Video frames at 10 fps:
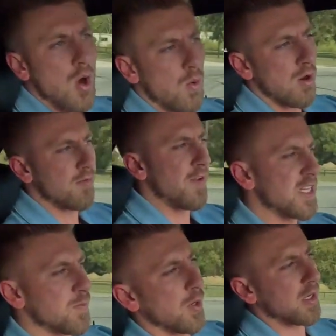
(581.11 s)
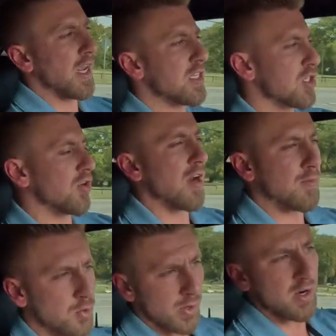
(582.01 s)
We're on Facebook,
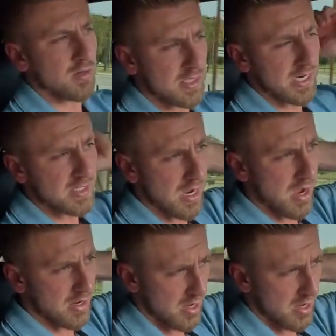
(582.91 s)
Instagram, Twitter, TikTok.